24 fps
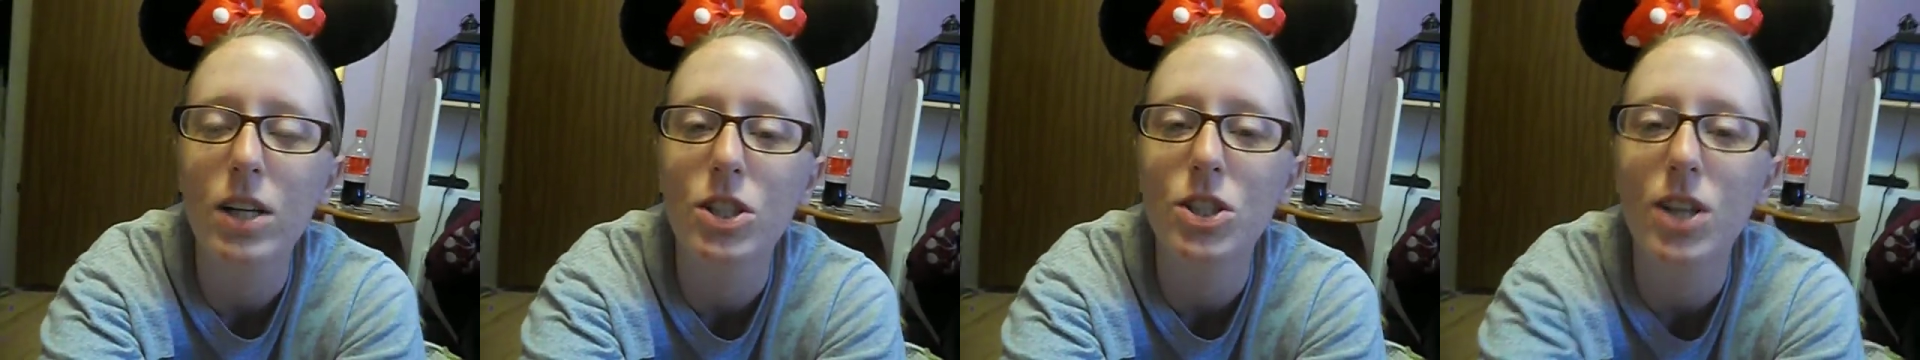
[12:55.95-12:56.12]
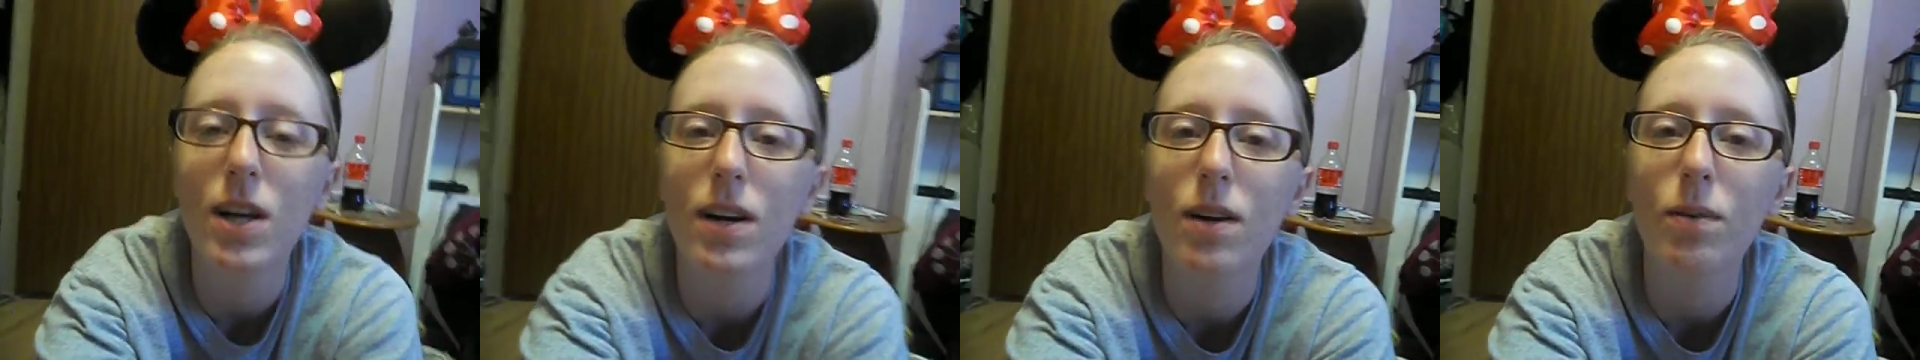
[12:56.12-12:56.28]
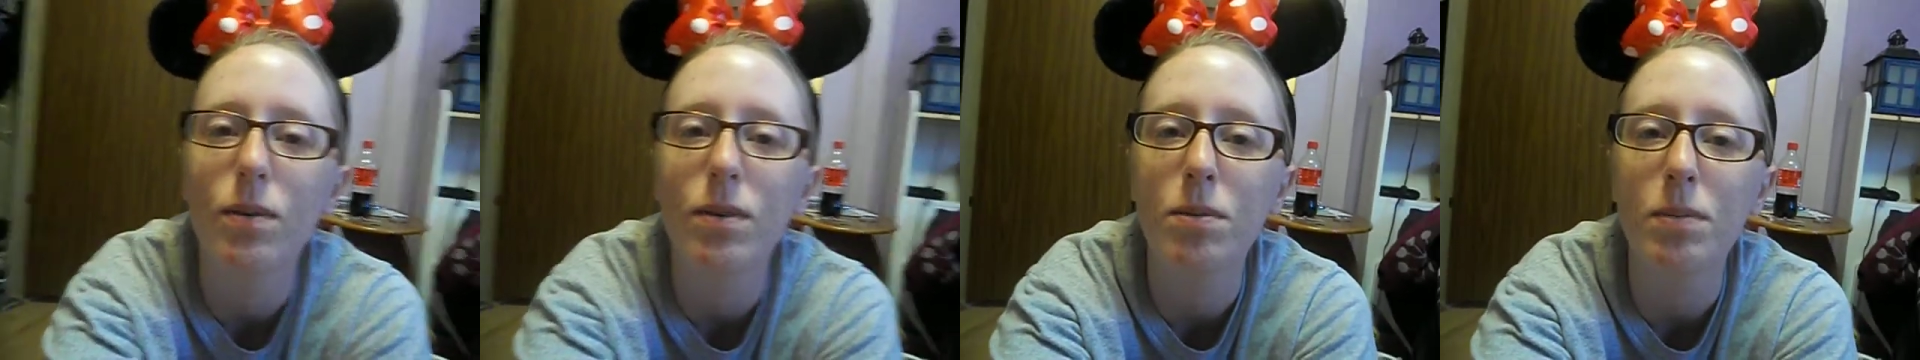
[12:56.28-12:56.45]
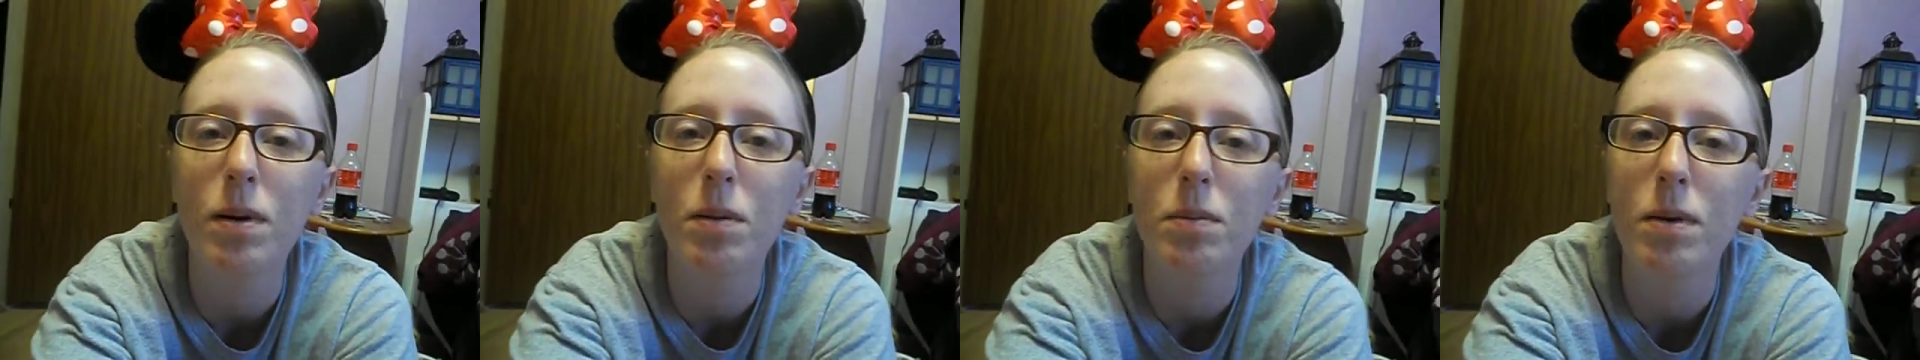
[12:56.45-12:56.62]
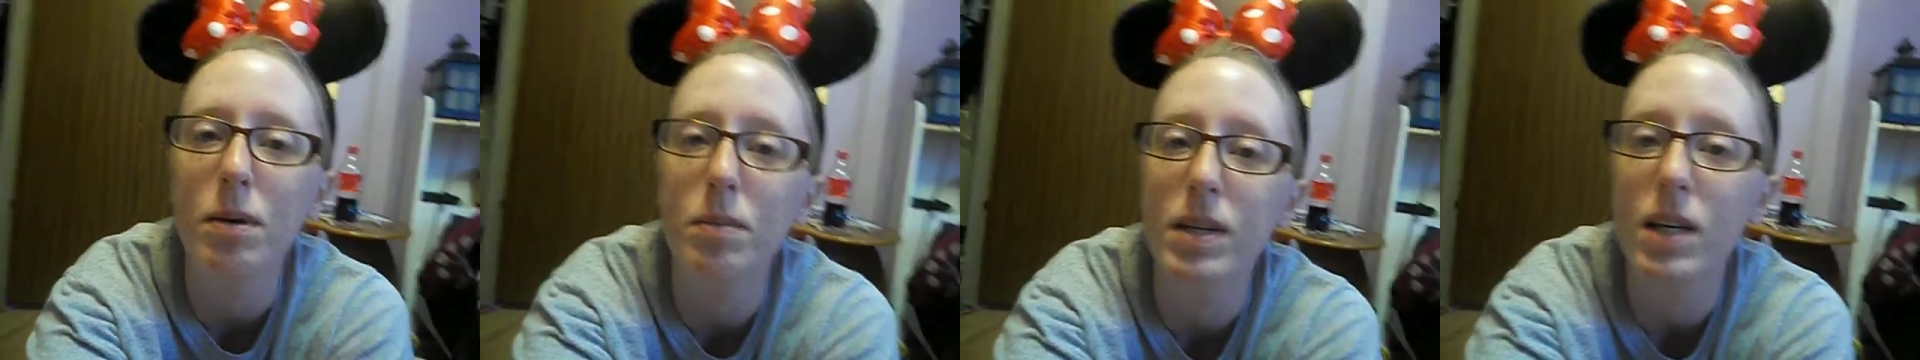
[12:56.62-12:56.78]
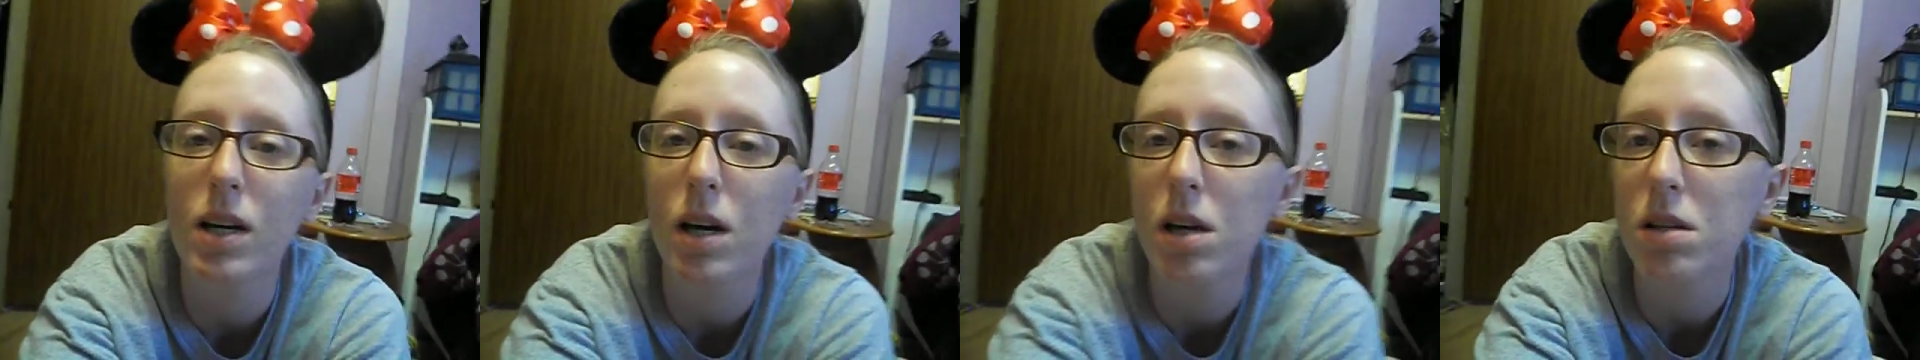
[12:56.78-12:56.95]
shared it with my
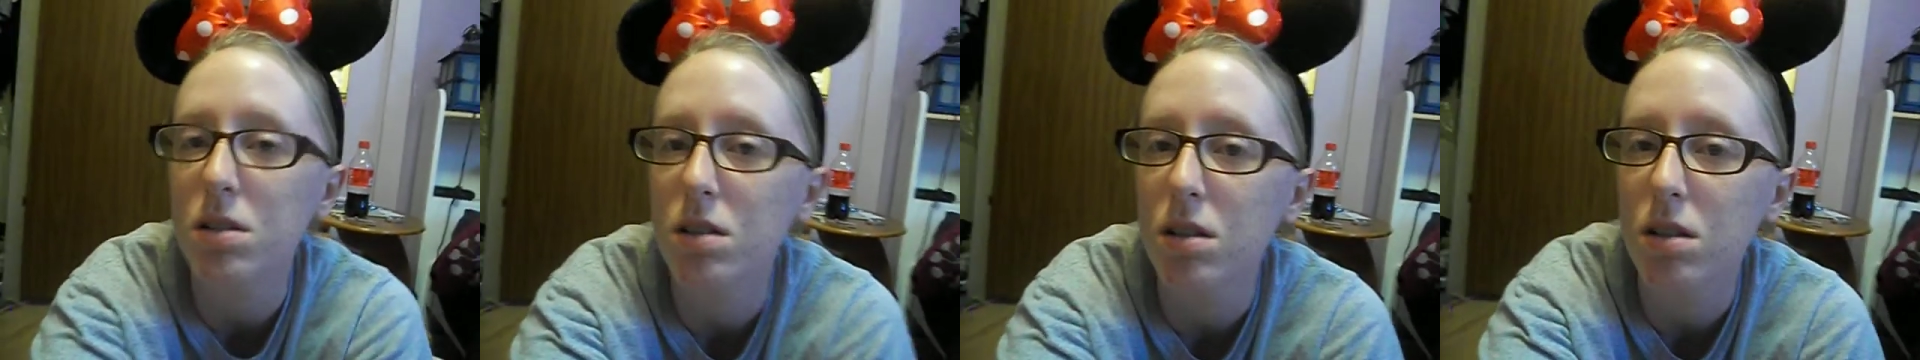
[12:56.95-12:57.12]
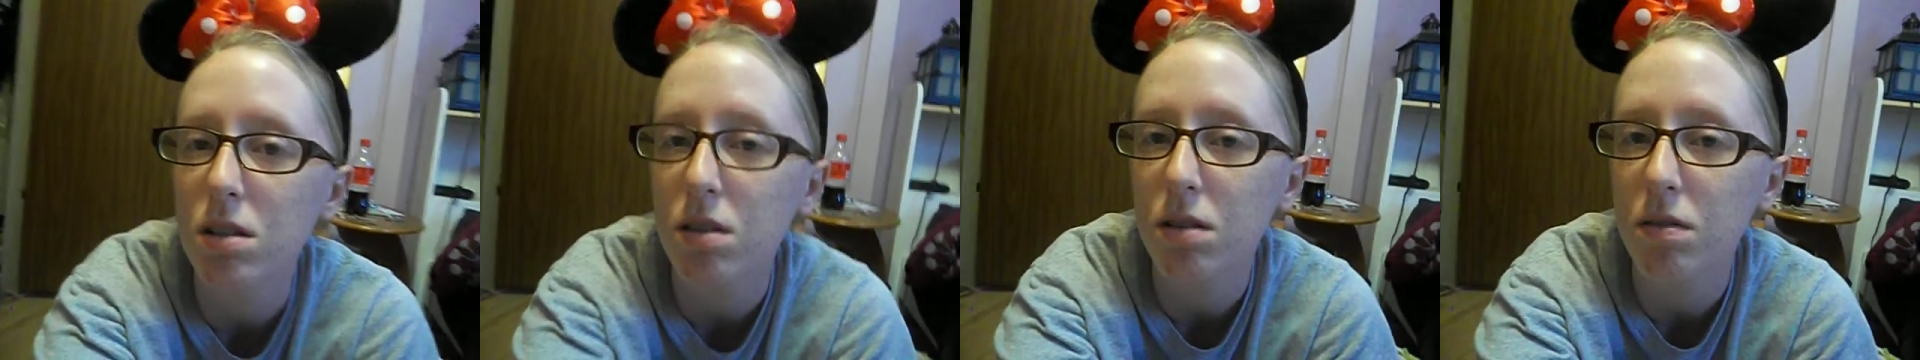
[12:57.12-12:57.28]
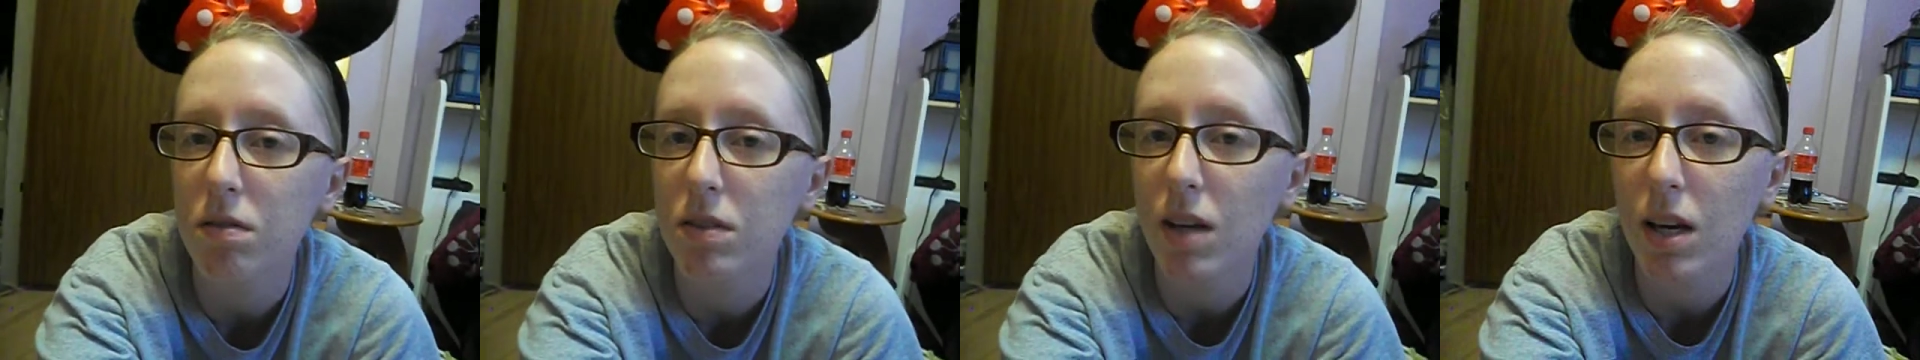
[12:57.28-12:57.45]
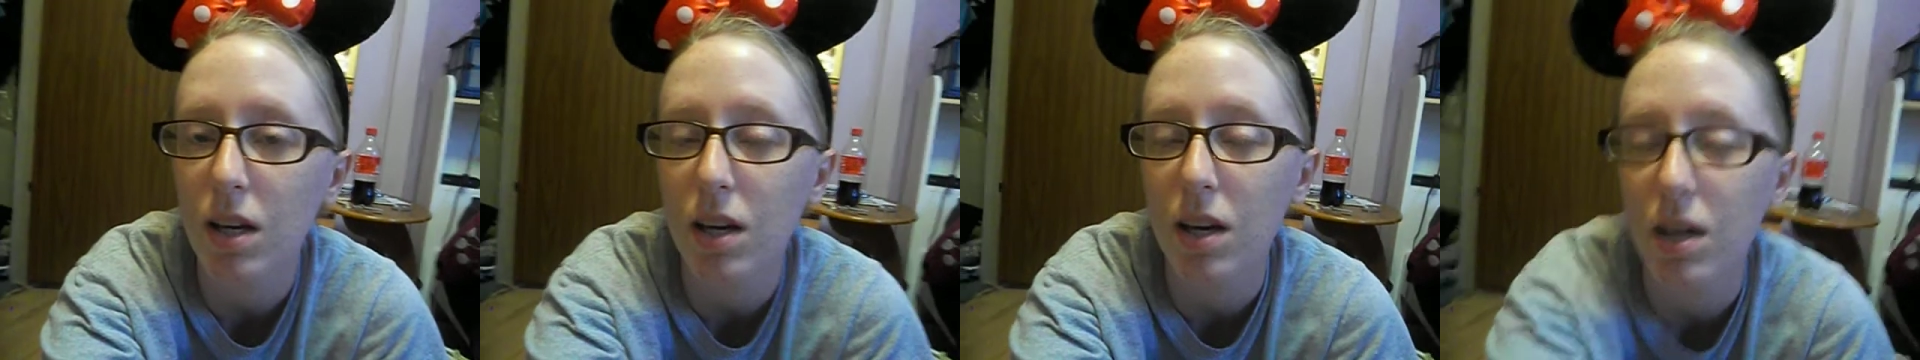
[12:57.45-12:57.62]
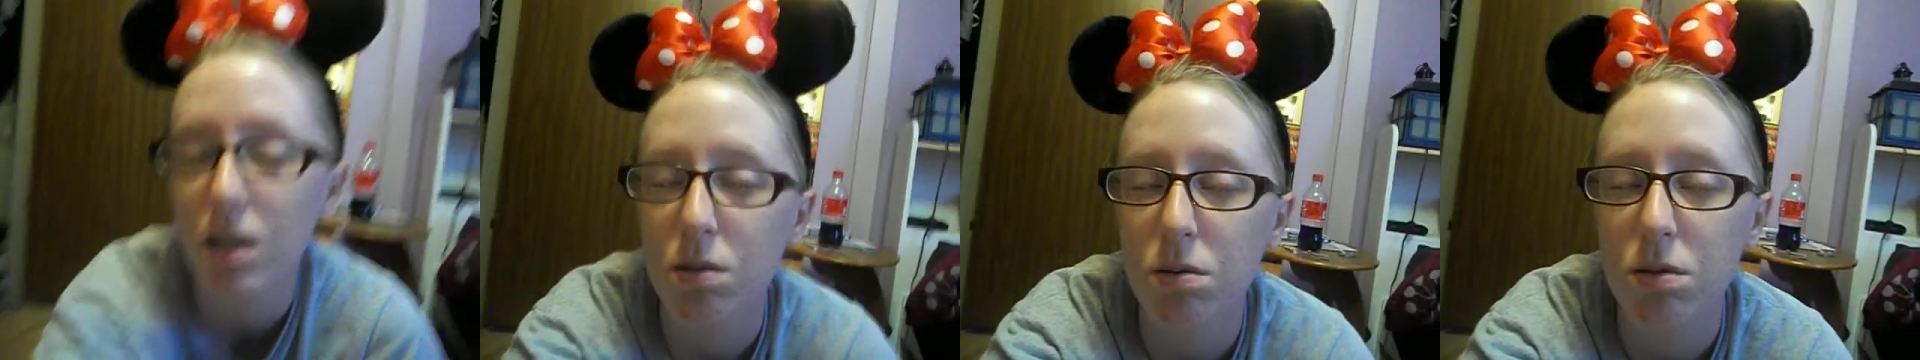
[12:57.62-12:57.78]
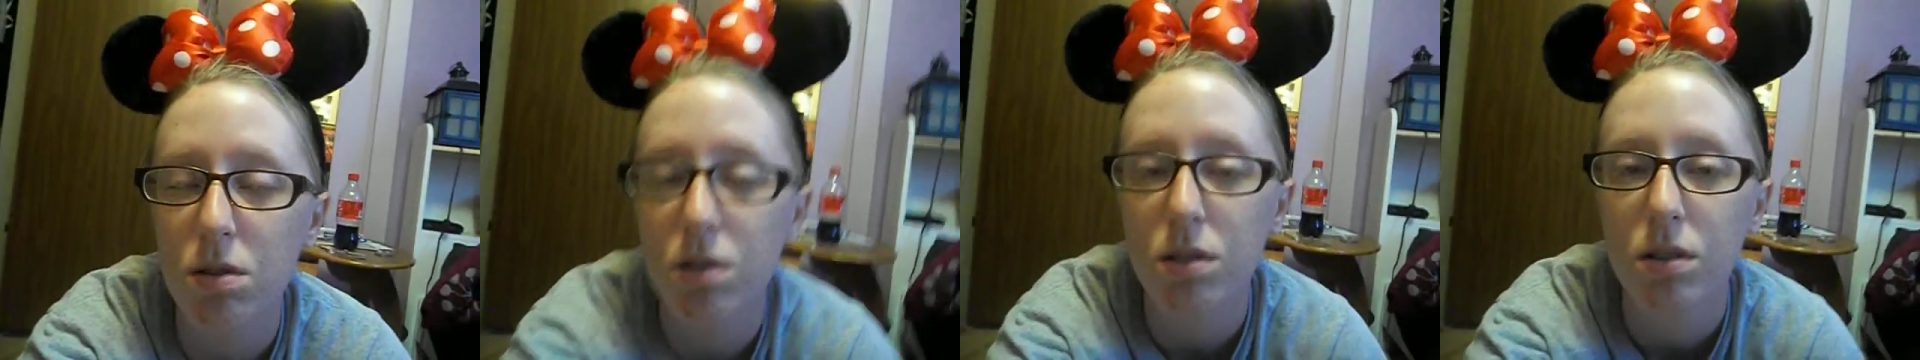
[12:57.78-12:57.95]
baby cousin, if that
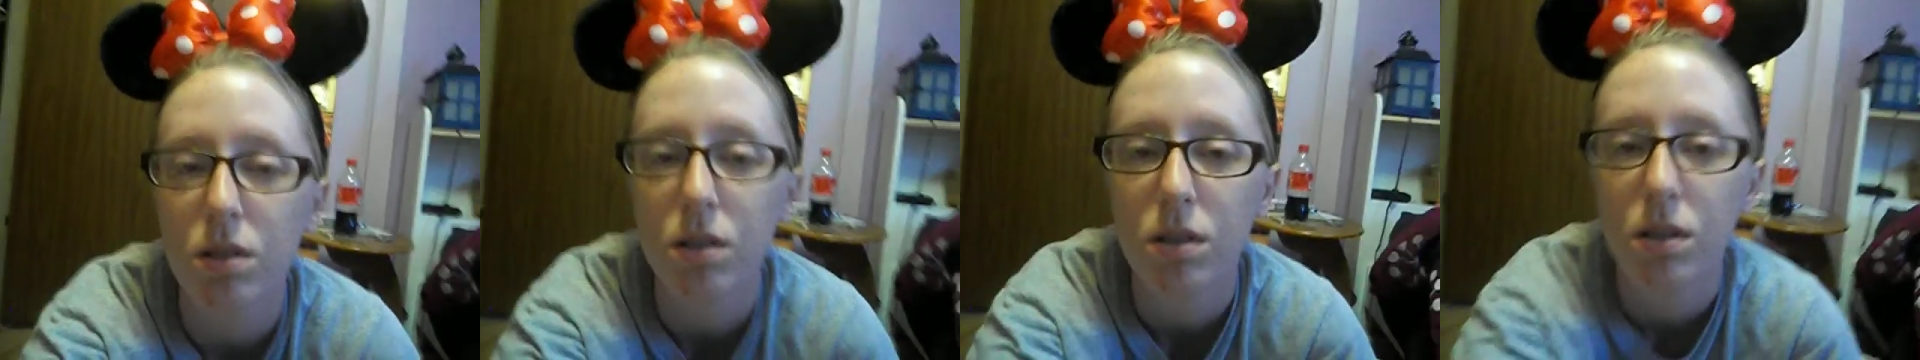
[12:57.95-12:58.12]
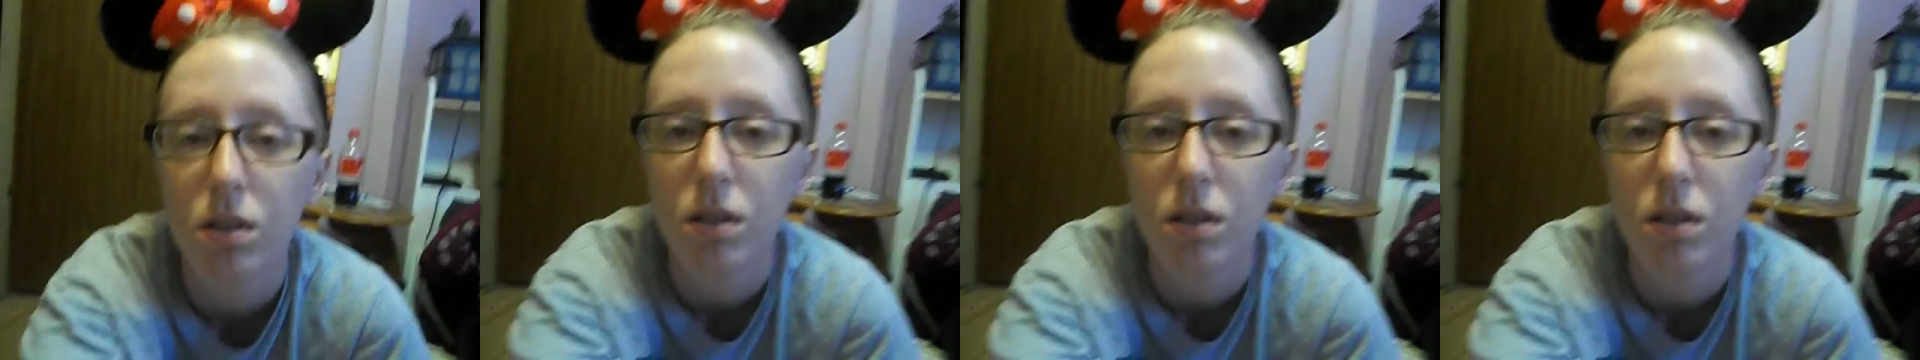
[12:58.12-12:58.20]
counts.